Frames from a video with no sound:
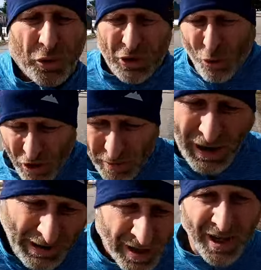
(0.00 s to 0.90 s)
3/4
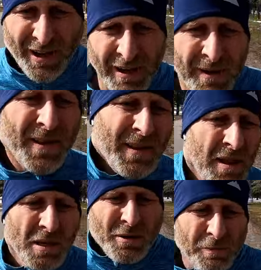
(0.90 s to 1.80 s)
mile.
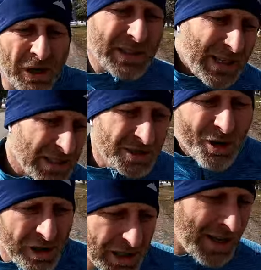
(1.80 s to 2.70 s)
But as I
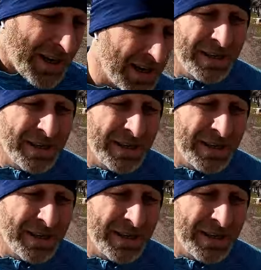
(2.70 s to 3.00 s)
started